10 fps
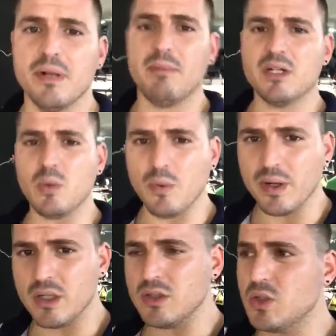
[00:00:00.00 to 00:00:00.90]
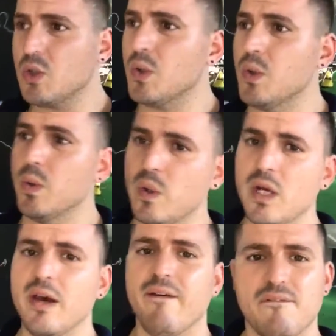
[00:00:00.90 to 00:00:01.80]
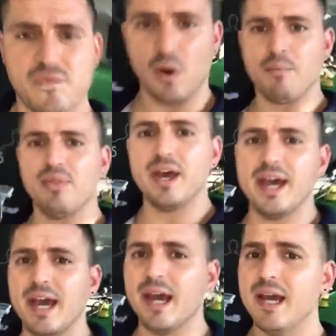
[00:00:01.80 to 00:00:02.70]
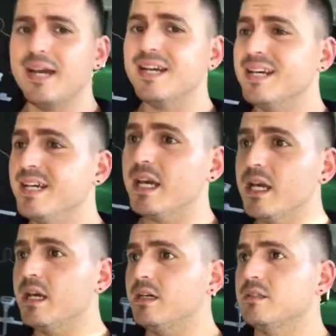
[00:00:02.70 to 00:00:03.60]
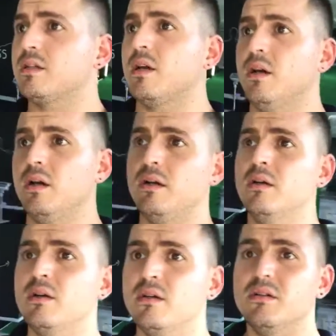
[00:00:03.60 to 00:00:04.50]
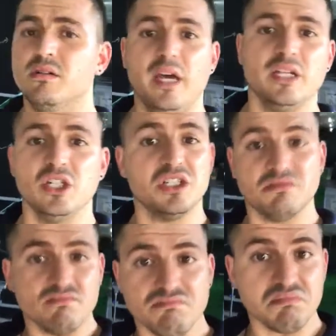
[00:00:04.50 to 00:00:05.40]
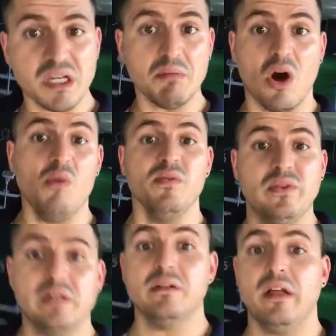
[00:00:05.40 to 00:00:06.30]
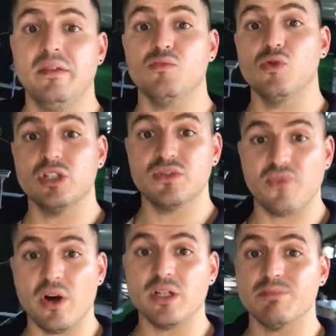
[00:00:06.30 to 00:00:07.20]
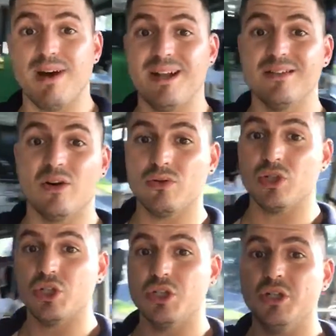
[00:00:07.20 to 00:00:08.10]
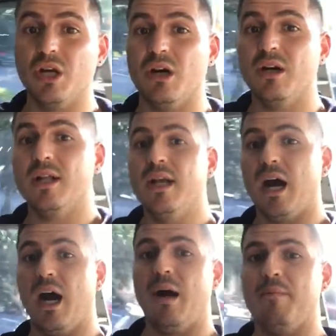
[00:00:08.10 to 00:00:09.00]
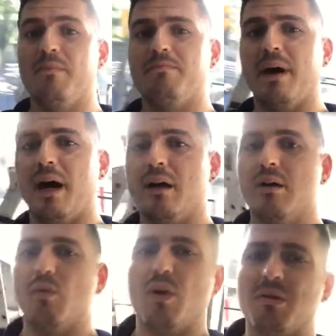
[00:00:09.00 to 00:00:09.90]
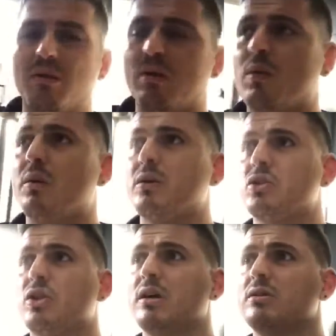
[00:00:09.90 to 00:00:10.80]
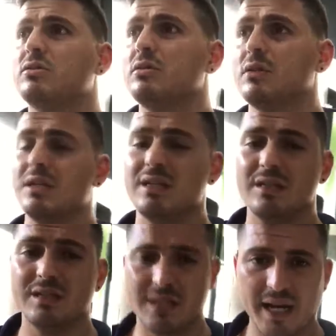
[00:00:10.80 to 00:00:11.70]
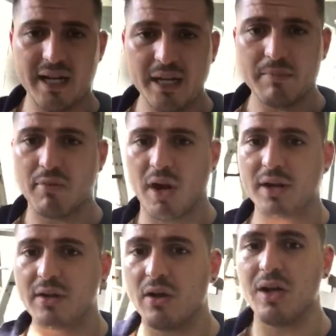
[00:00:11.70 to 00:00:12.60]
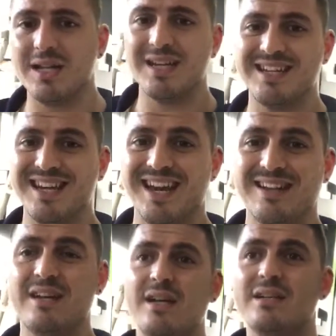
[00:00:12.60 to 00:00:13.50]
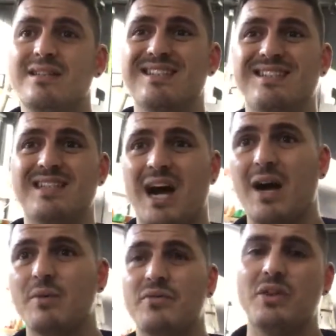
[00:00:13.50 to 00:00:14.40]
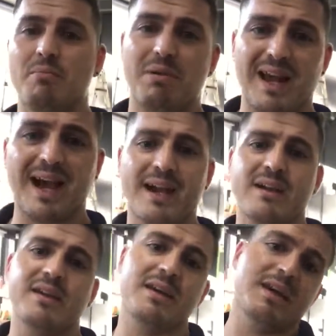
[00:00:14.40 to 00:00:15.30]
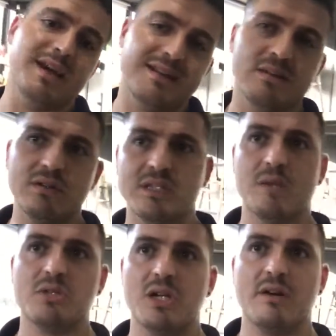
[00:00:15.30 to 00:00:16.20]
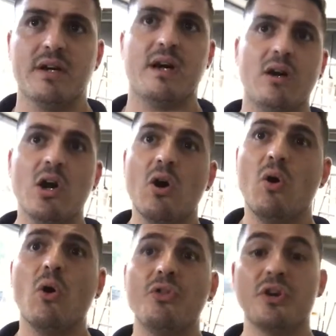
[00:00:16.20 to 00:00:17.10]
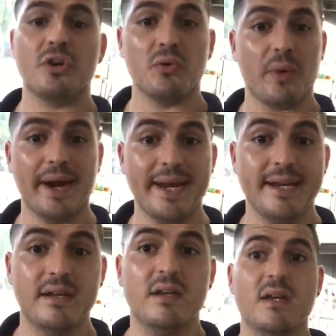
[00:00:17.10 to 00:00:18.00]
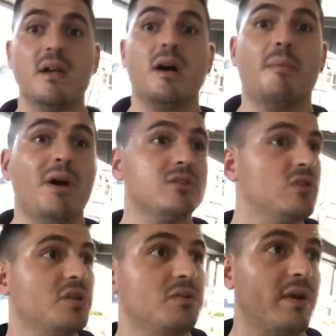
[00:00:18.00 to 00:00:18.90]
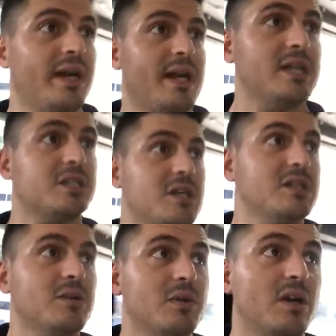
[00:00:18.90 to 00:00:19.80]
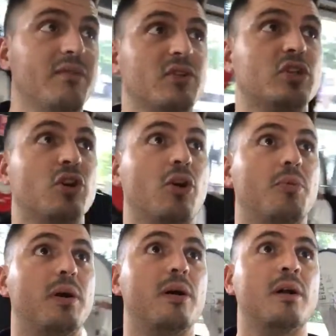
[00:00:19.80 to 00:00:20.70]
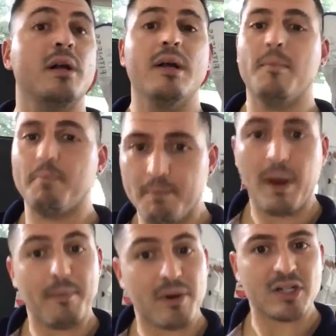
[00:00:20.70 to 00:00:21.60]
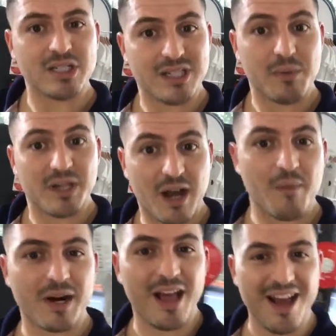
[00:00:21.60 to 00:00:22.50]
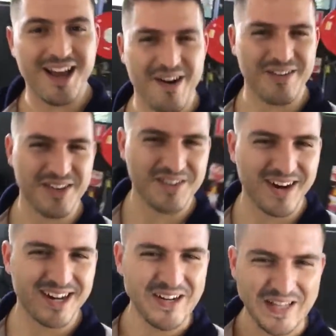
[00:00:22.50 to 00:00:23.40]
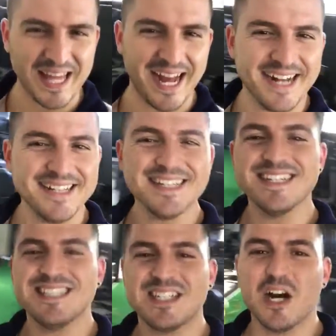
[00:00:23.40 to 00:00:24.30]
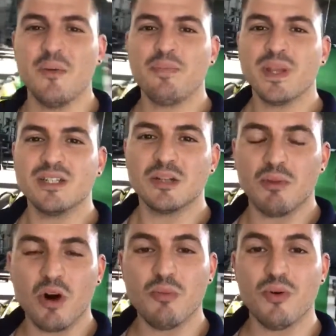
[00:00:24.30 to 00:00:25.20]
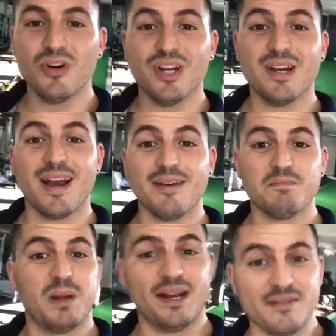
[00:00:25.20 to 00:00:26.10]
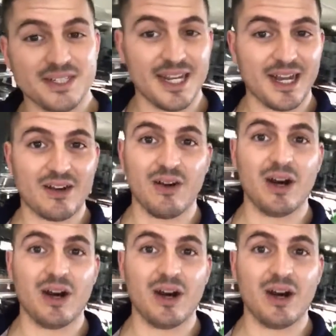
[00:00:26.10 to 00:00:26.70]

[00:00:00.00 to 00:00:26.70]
pretty much what we're going to do from there is, just keep going with it, and we'll just focus mainly in the whole studio. But what I'm trying to do is get here bright and early again, to start with the black in the reception area or the green. I might do the green actually, so we don't have to chop paintbrushes. There we go, we're gonna go with the green. Look at that. So tomorrow morning, plan of attack,